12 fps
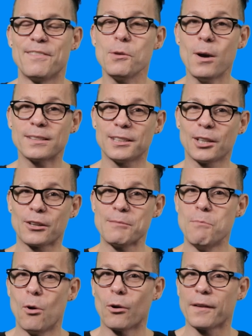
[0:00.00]
If you want to
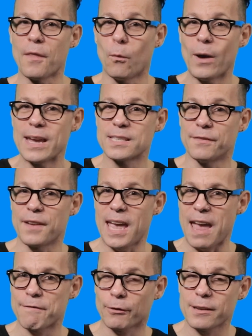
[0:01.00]
learn more in the ways of
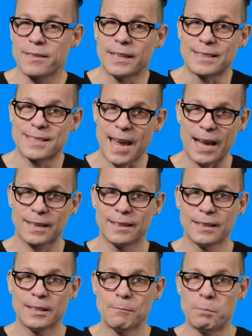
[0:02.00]
everything tech,
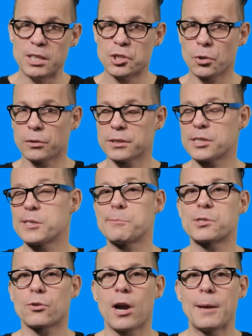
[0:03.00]
be sure to
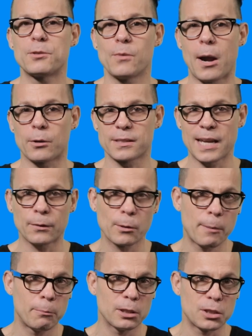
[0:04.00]
subscribe to our
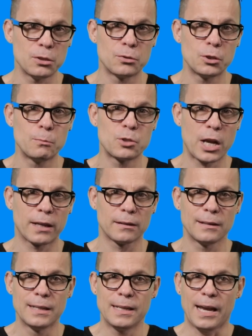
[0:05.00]
TechRepublic YouTube
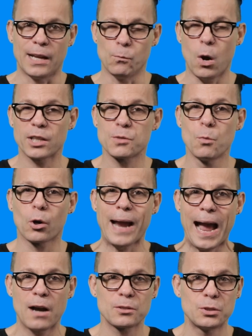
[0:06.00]
channel and watch more
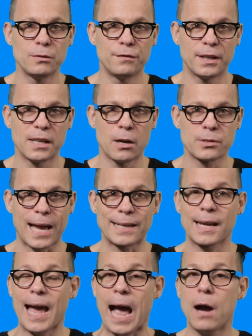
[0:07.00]
how-to videos
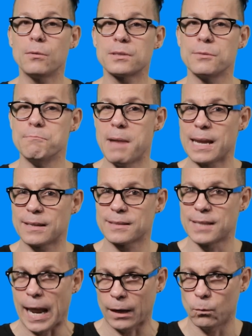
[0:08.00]
at How to Make
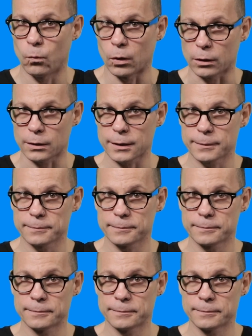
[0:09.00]
Tech Work.